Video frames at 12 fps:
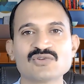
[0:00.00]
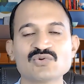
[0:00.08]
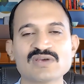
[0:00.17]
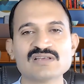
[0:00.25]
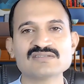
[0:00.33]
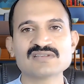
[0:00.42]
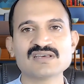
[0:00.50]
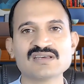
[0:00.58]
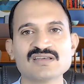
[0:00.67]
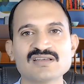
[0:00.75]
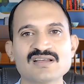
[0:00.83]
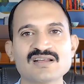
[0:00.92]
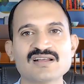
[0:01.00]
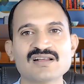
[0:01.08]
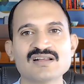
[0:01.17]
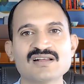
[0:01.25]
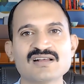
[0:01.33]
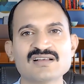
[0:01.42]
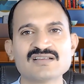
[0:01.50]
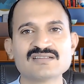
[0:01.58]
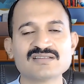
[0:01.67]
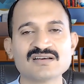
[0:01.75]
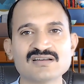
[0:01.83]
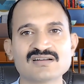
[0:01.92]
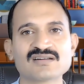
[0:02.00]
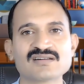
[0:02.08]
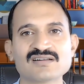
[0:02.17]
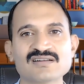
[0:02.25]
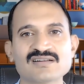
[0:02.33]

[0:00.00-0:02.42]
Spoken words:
You can say, sir,